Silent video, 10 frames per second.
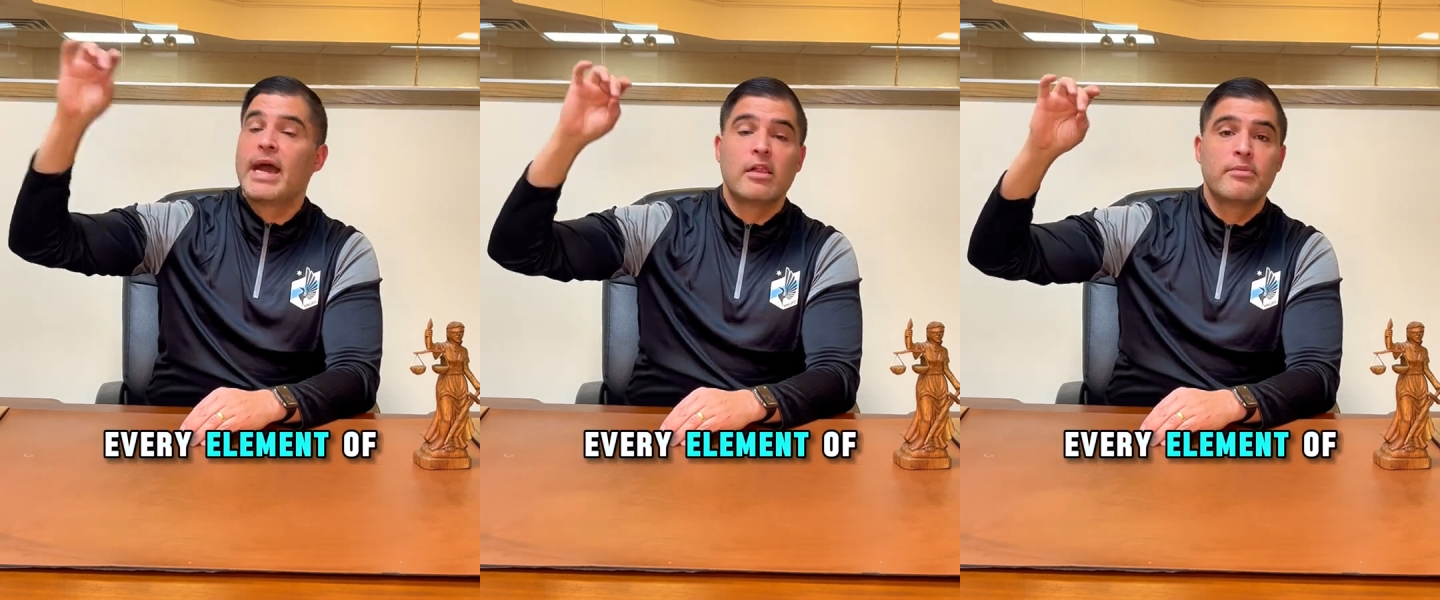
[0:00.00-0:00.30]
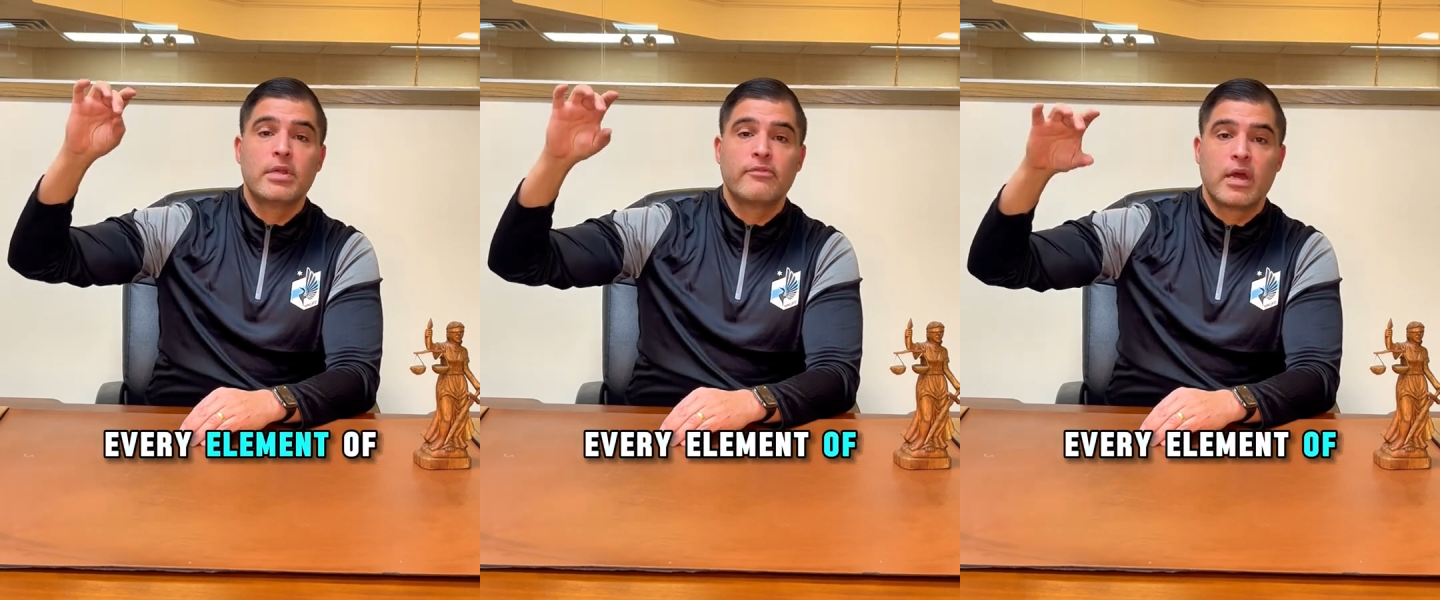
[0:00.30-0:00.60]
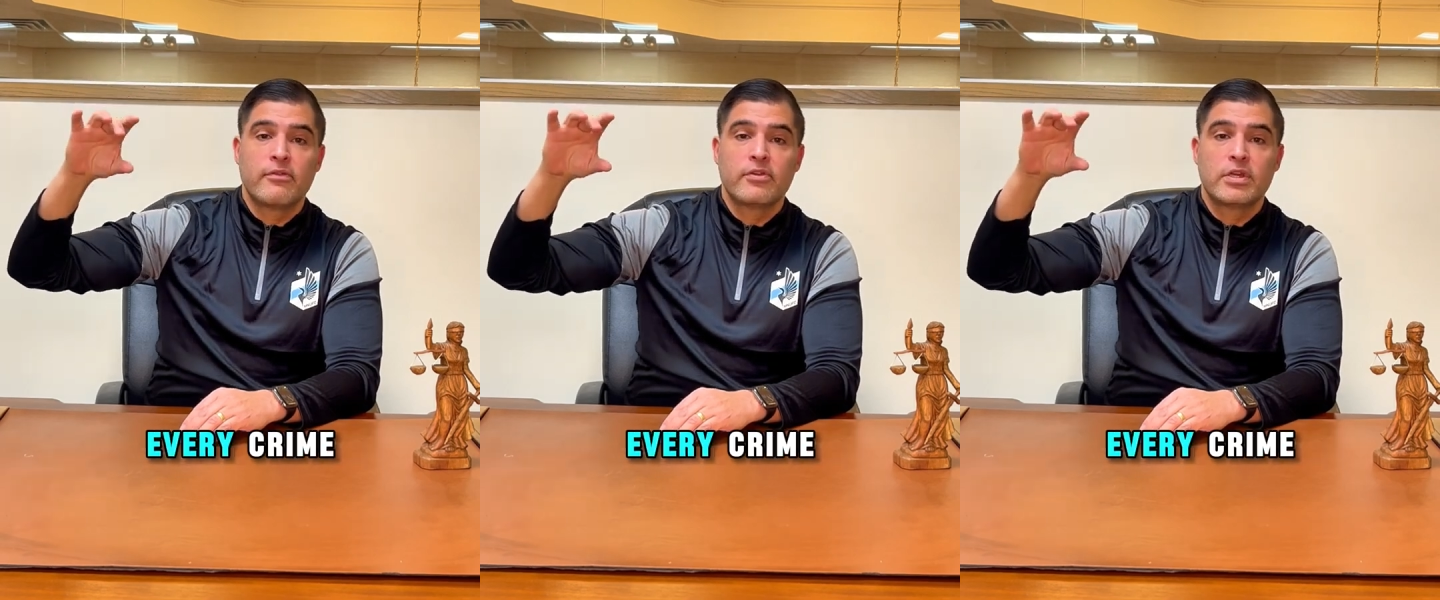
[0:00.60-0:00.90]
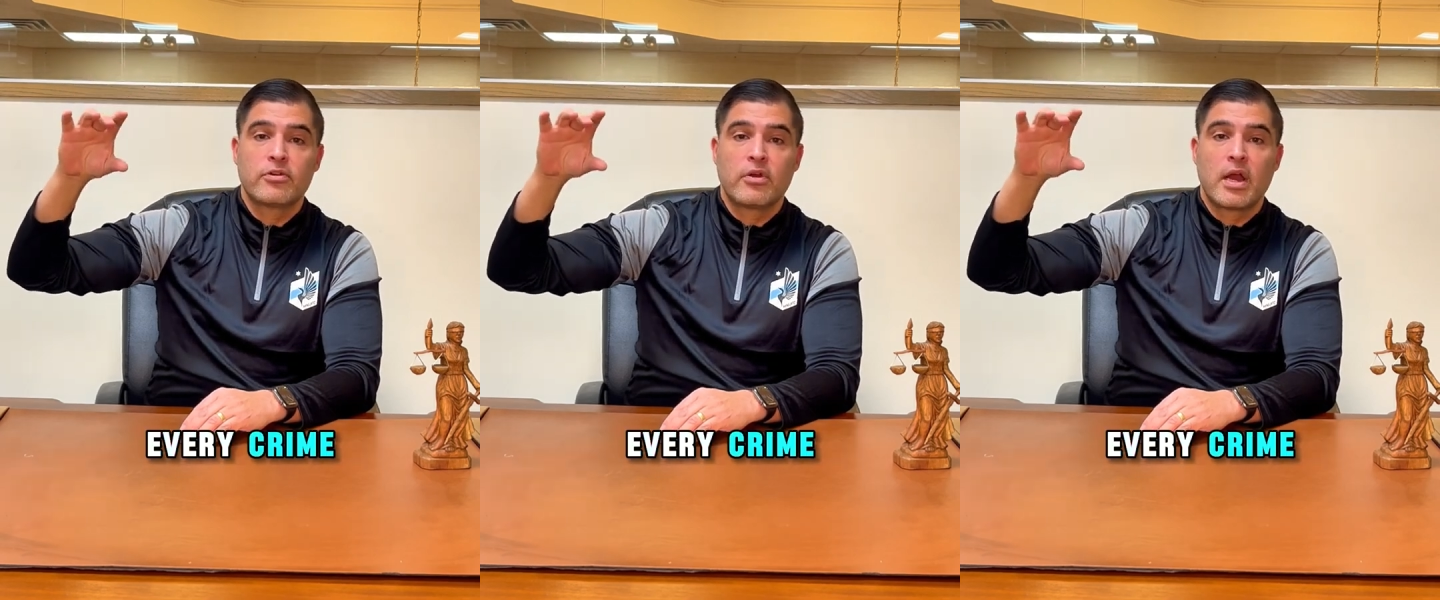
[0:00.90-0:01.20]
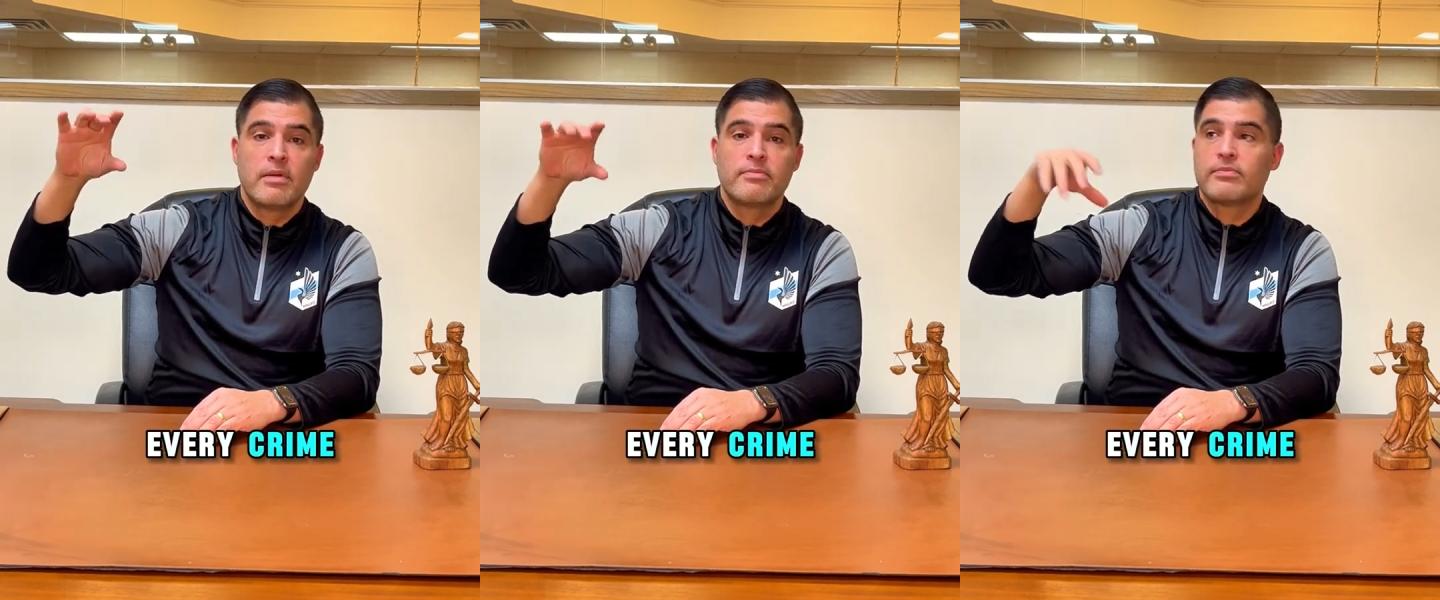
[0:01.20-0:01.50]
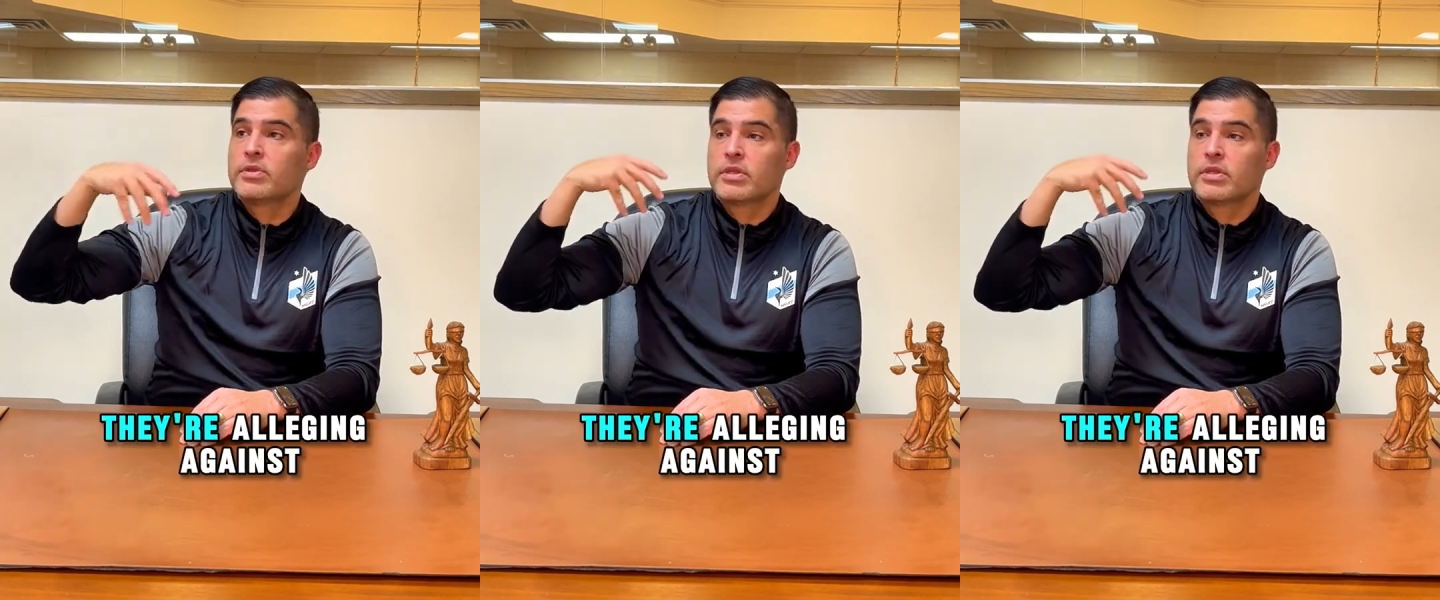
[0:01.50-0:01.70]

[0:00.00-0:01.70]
element of every crime